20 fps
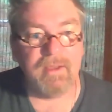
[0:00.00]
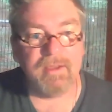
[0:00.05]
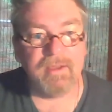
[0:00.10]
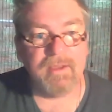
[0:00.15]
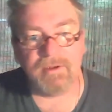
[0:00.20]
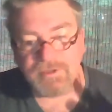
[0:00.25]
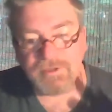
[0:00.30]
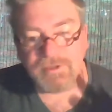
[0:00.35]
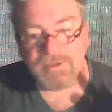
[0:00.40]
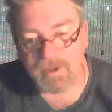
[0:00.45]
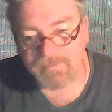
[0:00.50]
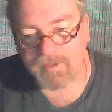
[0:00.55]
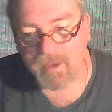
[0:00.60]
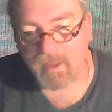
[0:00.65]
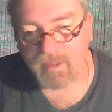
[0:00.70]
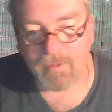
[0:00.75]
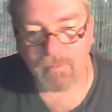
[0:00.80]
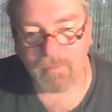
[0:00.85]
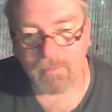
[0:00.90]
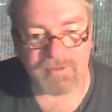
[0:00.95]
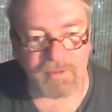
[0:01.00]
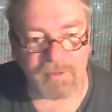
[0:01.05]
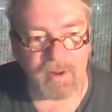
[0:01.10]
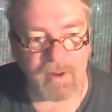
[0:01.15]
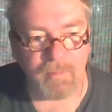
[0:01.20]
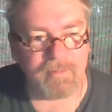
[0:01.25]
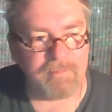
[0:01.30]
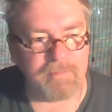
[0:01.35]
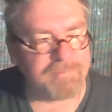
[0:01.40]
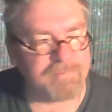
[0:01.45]
You know, Jeff Kelly was a
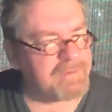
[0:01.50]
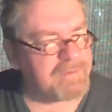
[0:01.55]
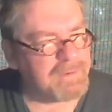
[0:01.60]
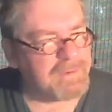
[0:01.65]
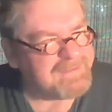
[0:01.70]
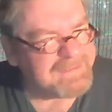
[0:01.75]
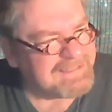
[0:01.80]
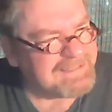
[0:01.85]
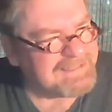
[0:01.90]
great one for going,